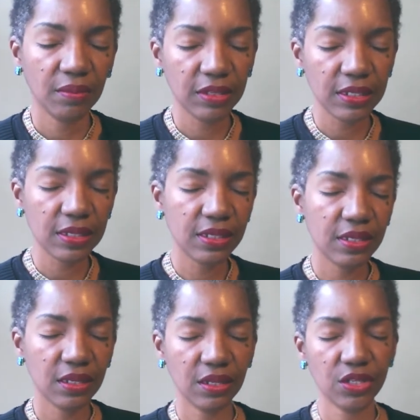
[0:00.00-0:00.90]
please
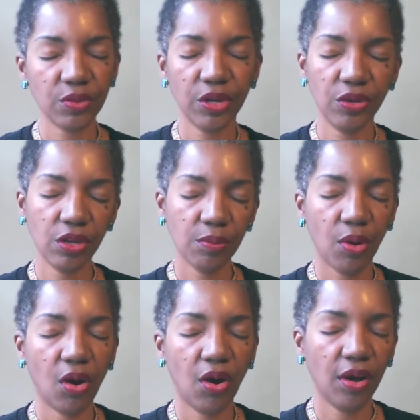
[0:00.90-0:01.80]
listen to this where you can
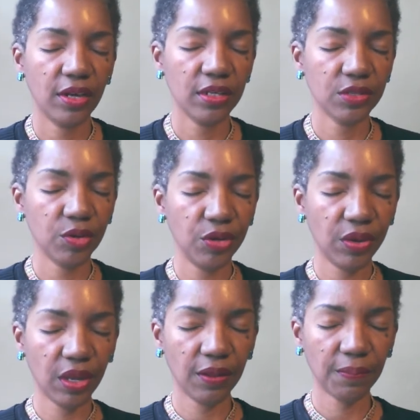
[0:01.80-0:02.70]
pause, where you
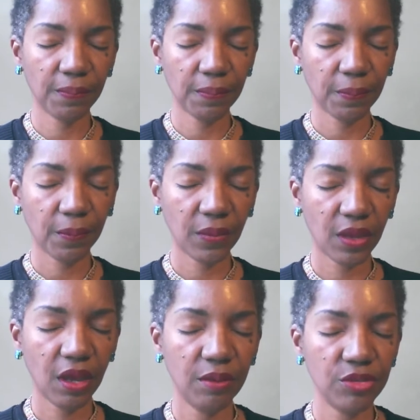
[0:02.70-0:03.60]
can
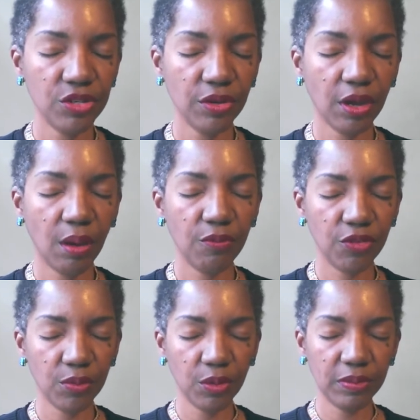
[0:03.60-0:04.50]
come to a
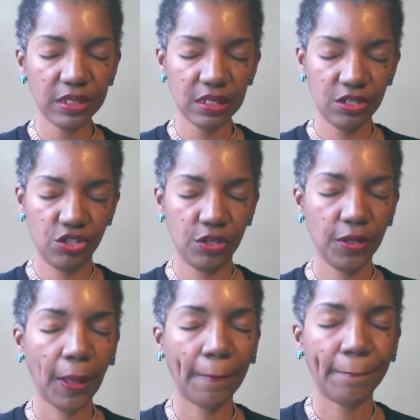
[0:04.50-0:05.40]
comfortable
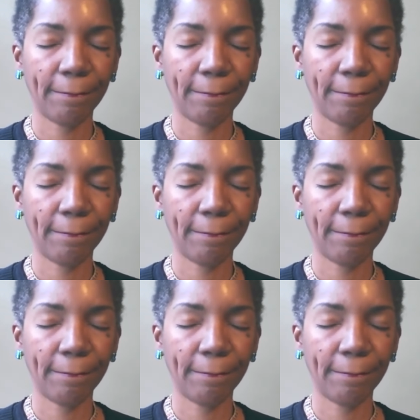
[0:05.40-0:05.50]
position.